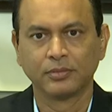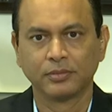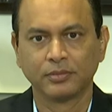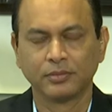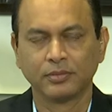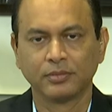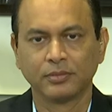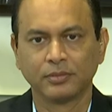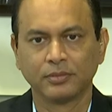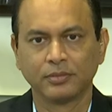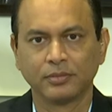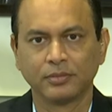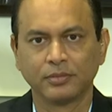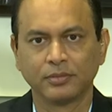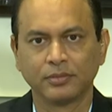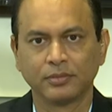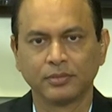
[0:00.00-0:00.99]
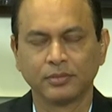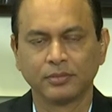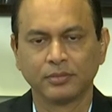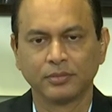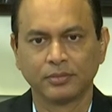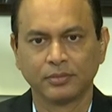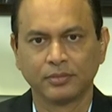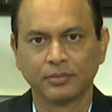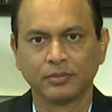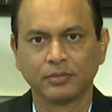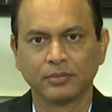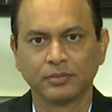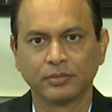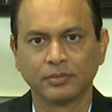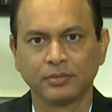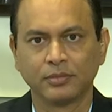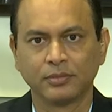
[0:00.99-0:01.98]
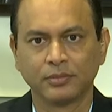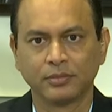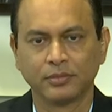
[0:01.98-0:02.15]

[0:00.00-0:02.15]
This person isn't speaking.